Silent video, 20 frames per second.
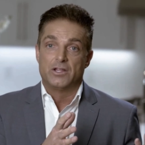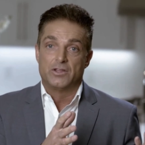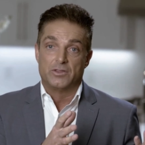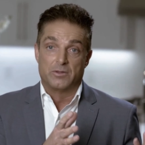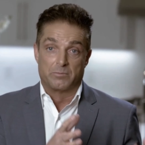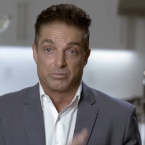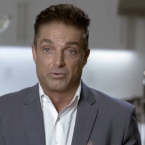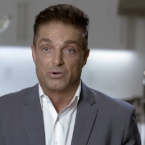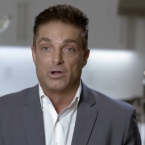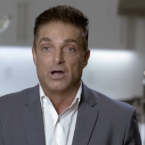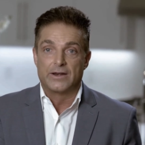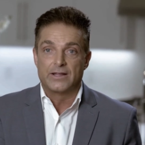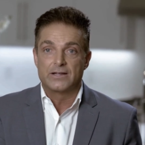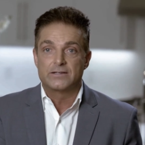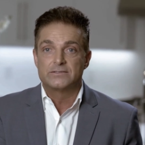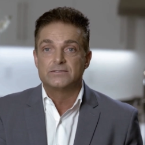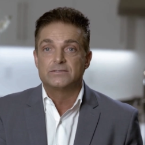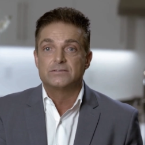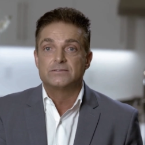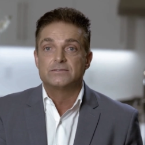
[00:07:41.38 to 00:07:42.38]
the
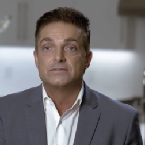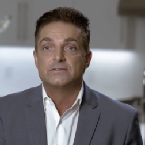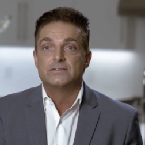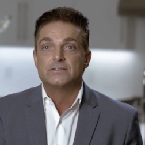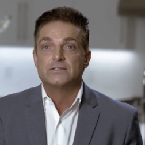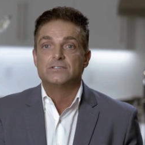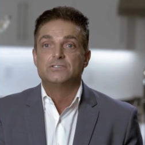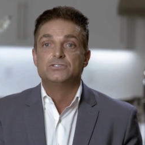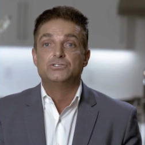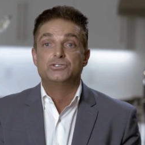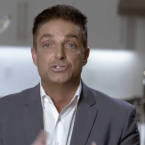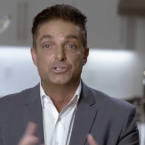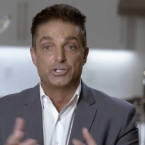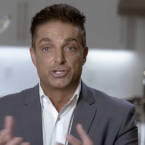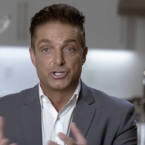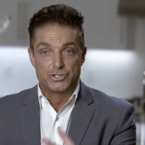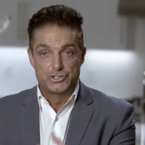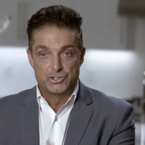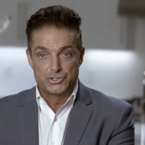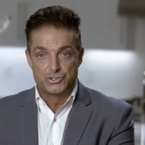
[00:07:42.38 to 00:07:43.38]
product to the
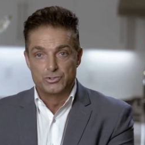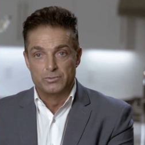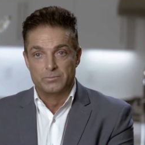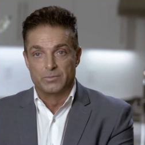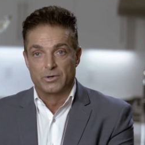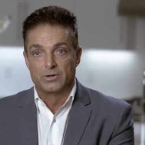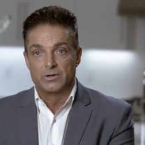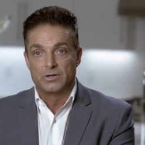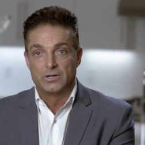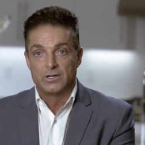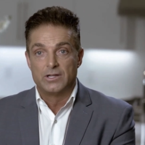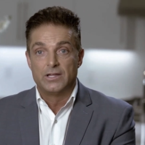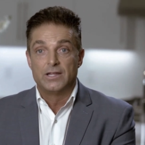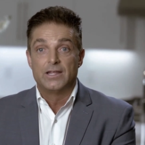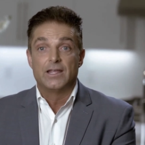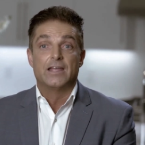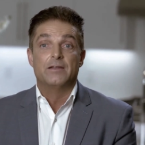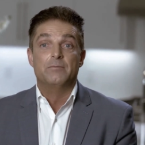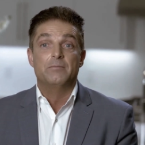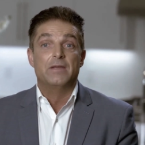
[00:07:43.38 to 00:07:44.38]
consumer
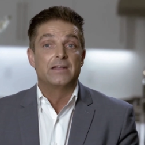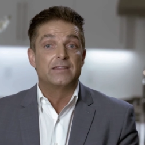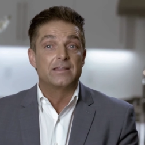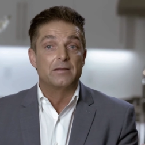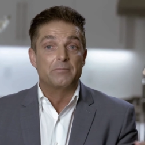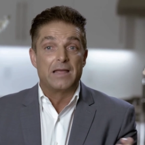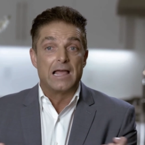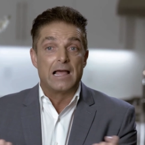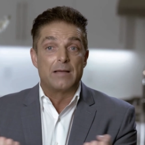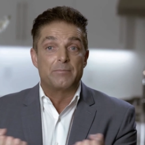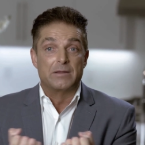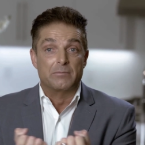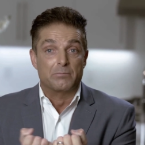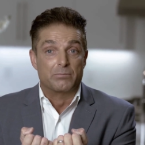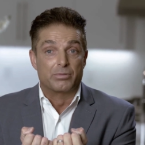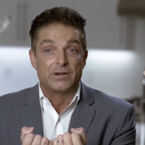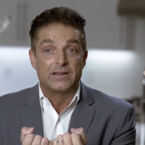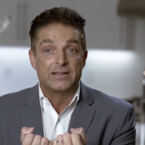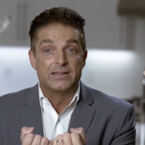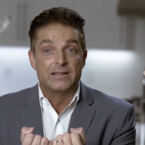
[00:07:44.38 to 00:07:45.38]
and make them happy and
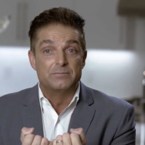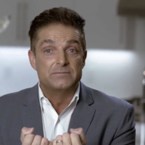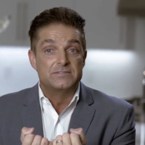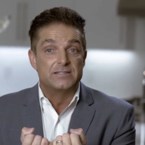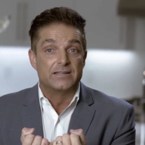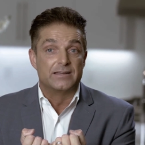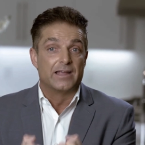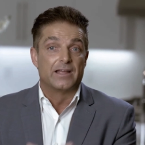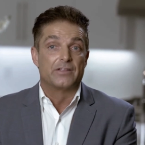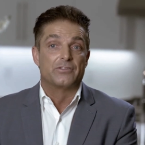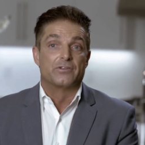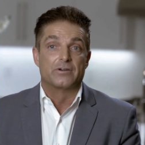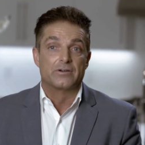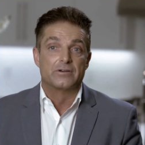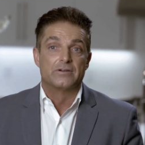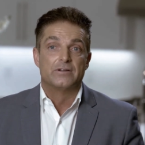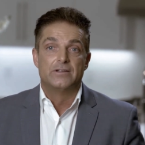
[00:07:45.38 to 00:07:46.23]
bring them together.